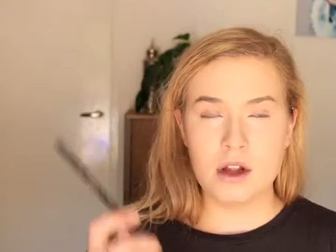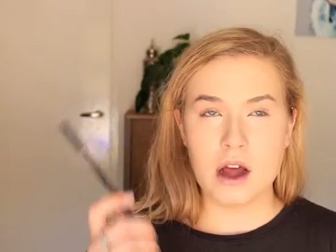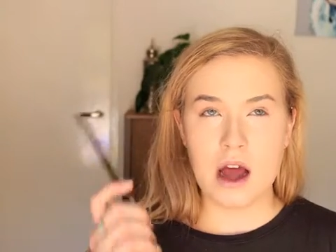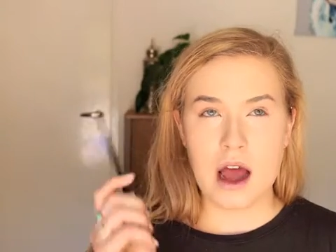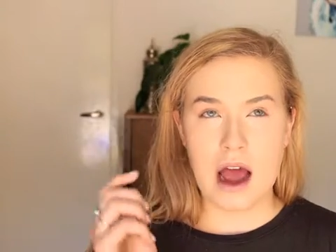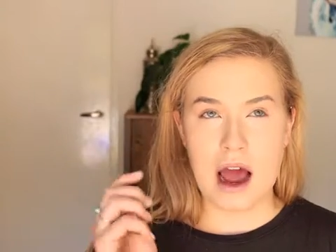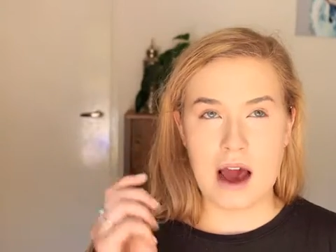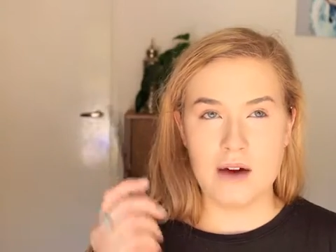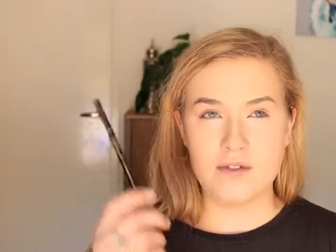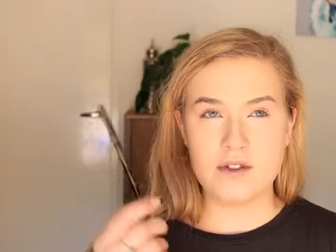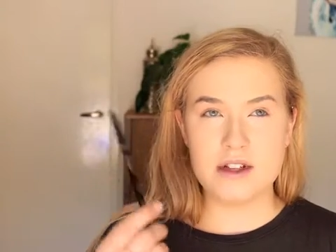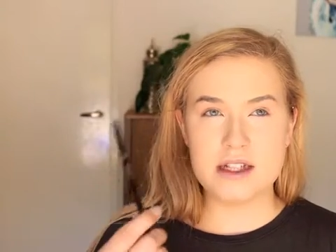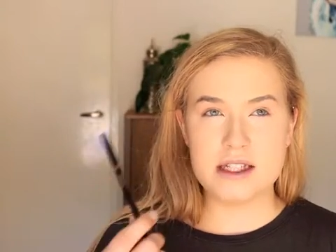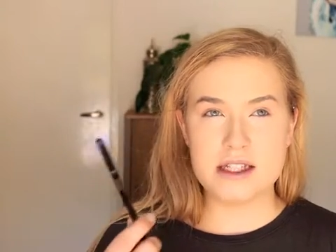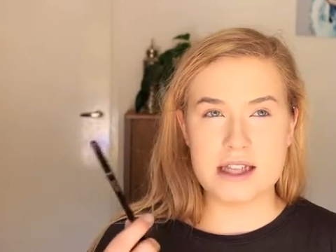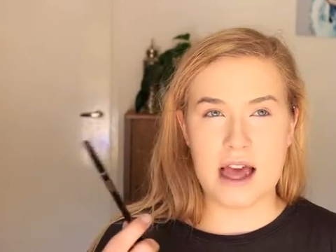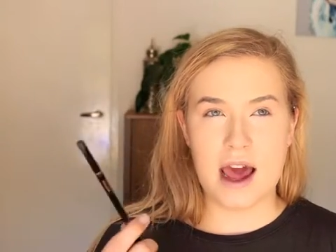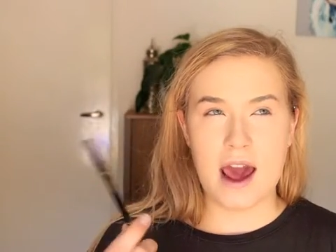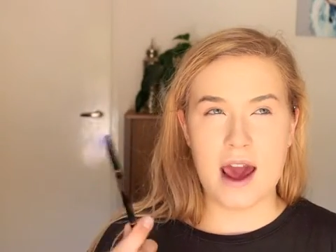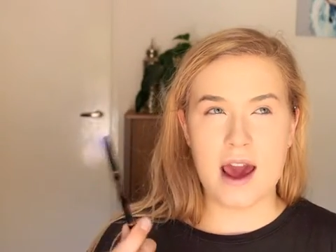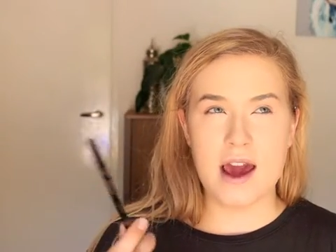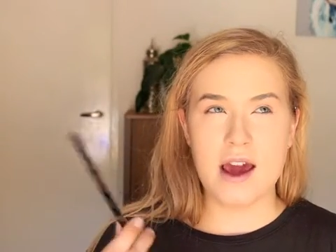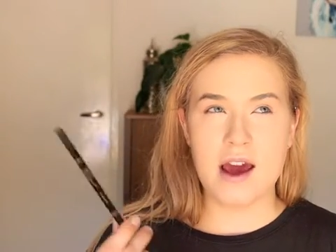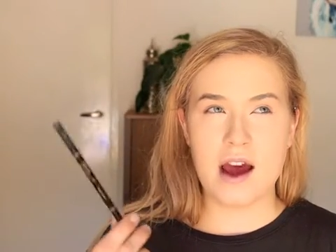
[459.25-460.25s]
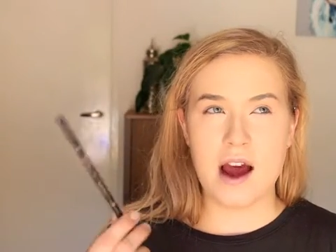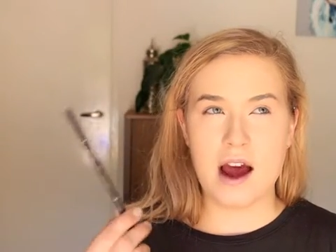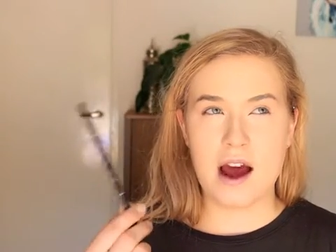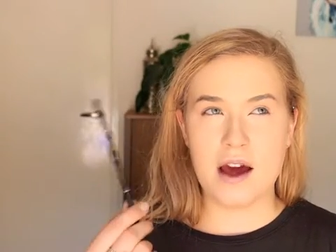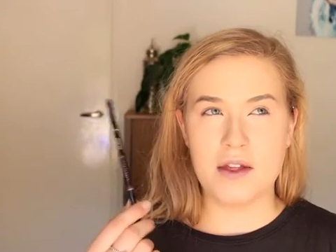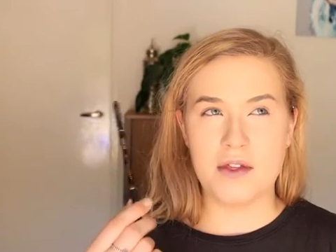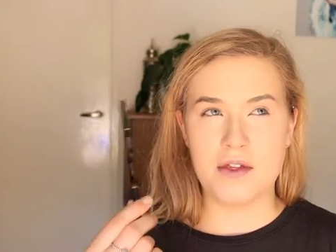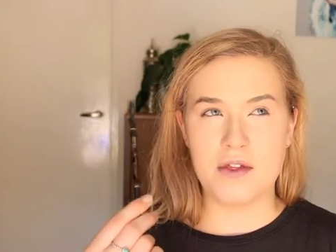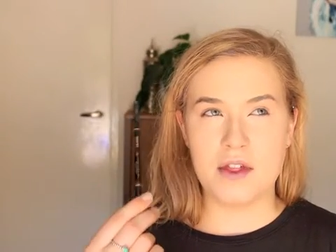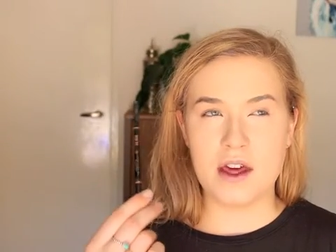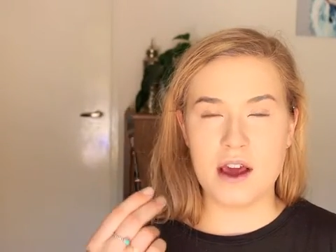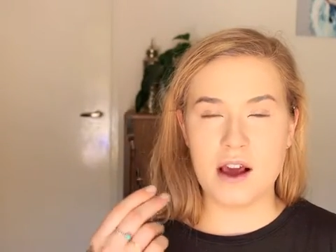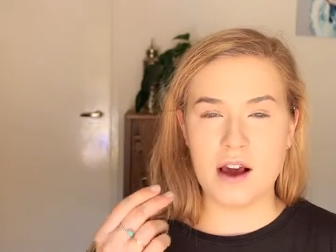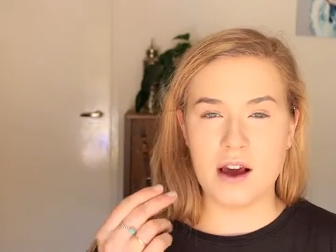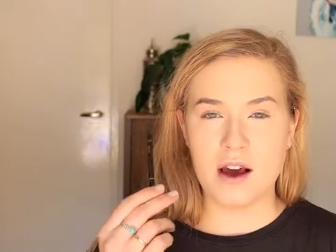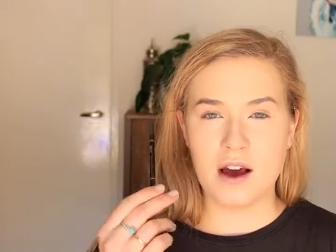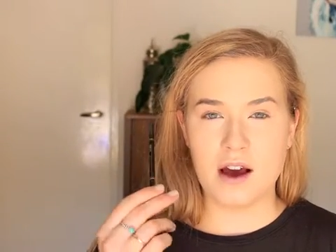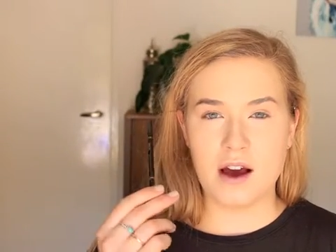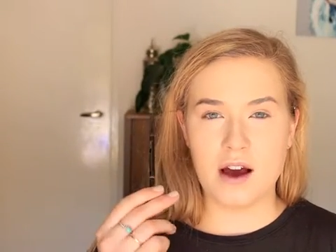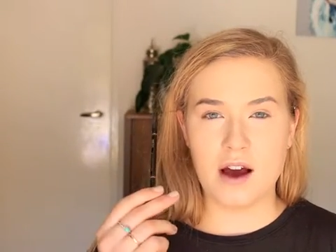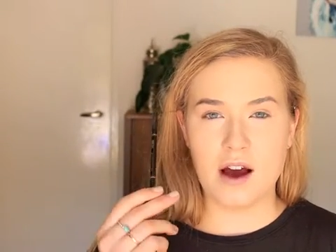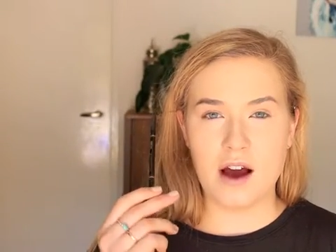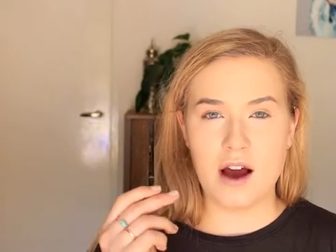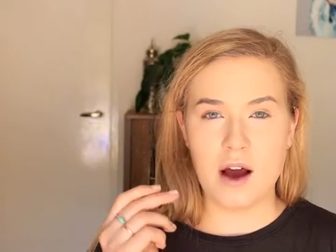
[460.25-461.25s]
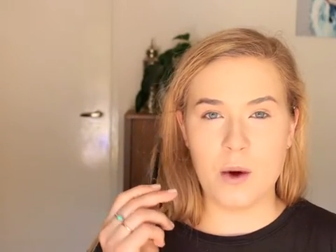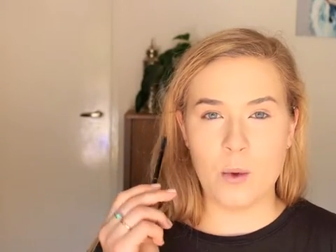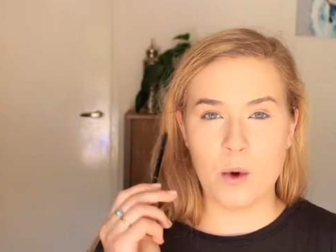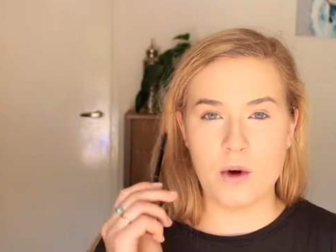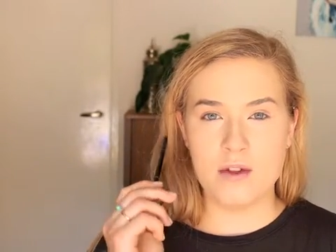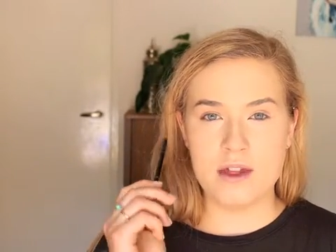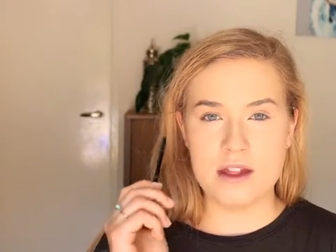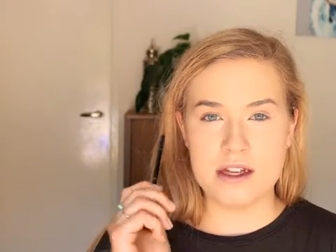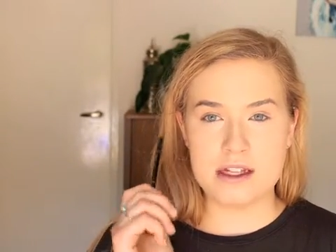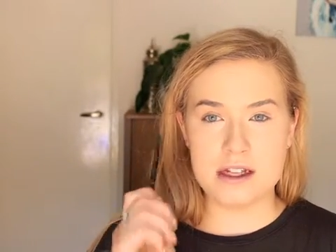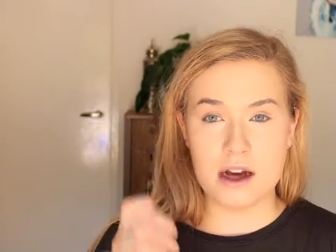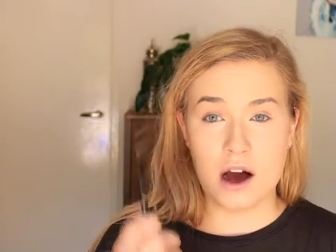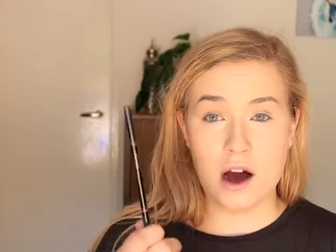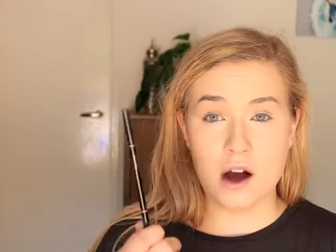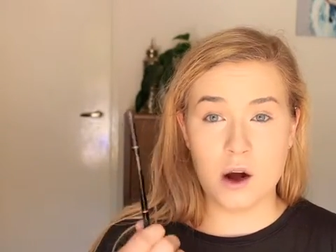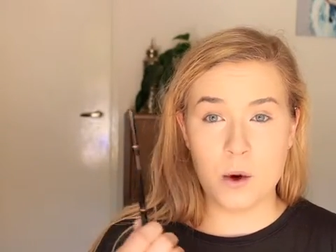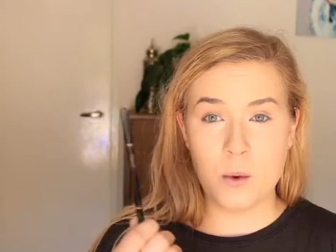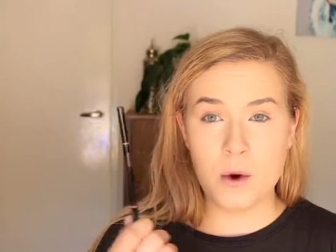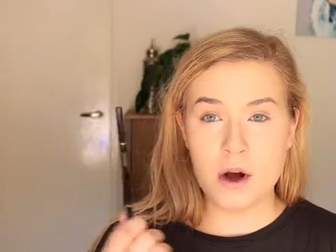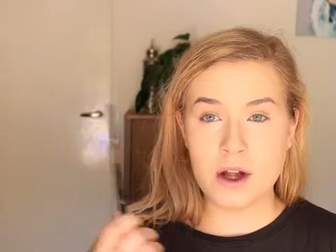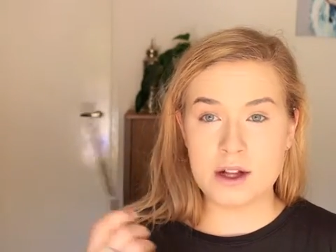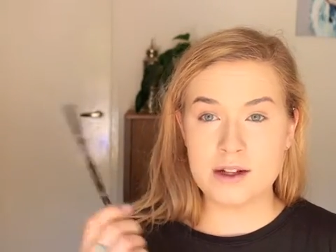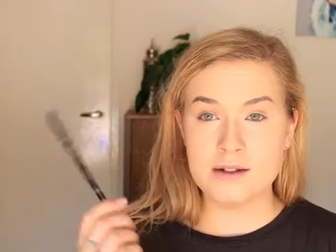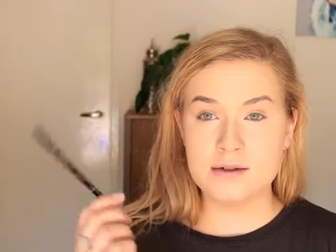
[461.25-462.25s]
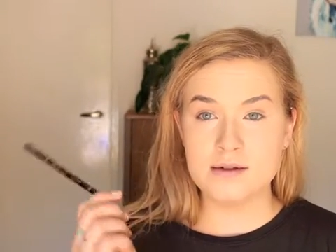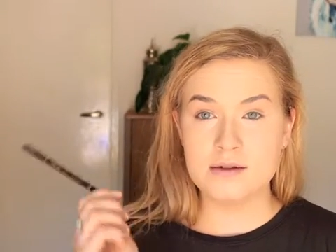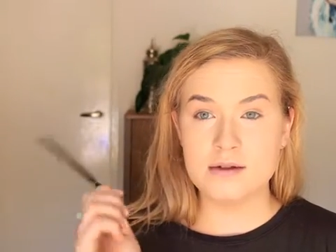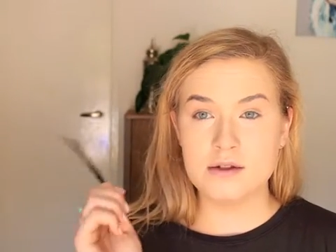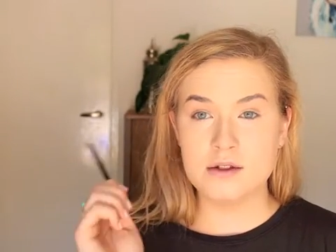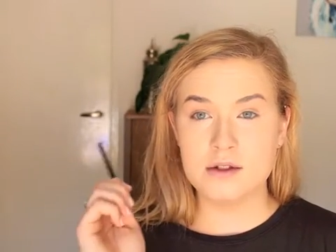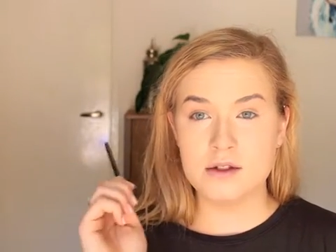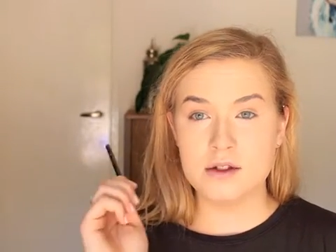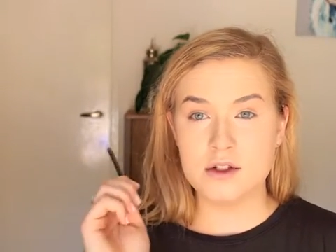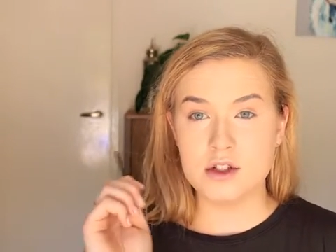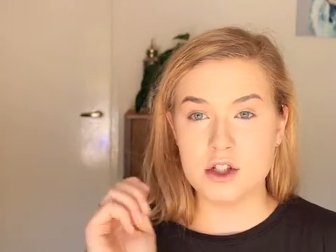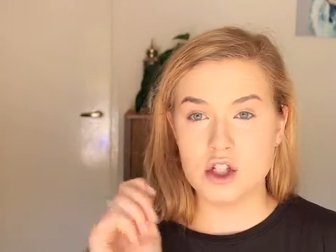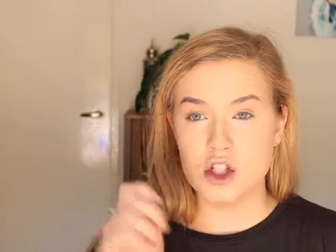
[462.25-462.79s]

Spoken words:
I have to say, I think I want the dark one.